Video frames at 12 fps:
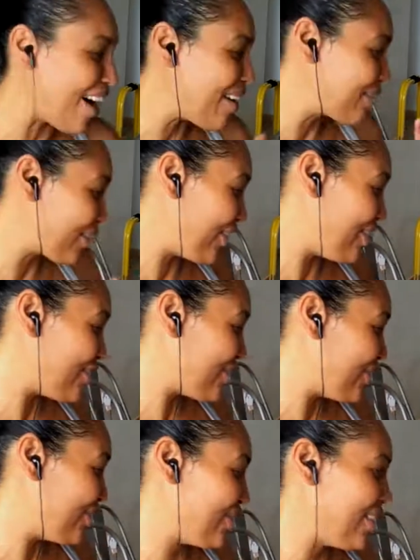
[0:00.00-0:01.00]
I'm going
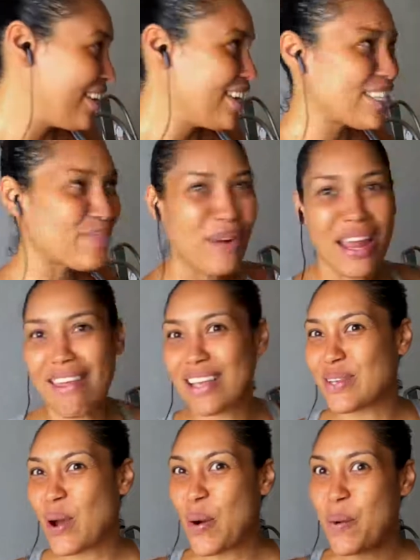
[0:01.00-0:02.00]
to spray
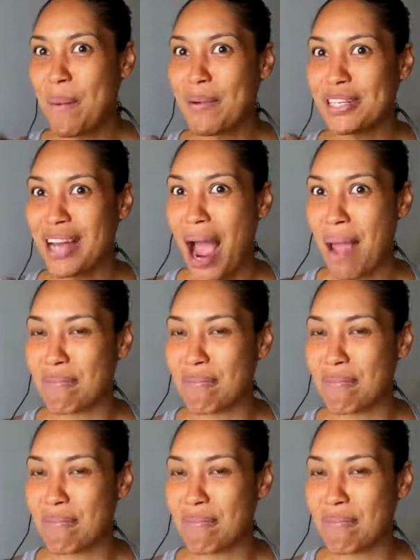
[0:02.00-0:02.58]
this one more time.